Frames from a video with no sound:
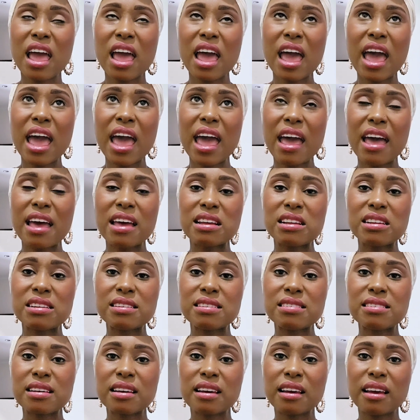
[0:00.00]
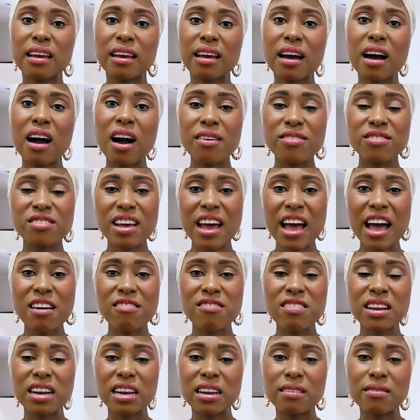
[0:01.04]
And after
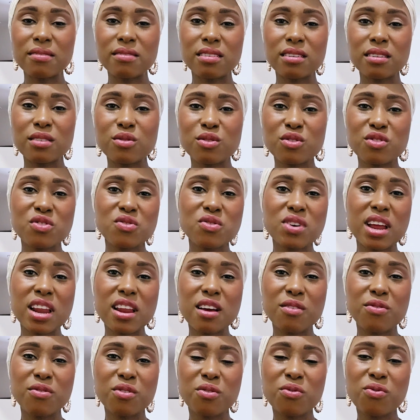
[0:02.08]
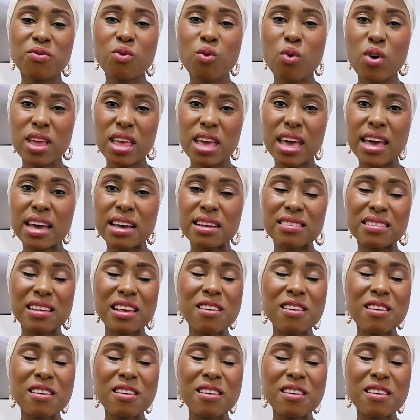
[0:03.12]
having lived in Australia for 4 years,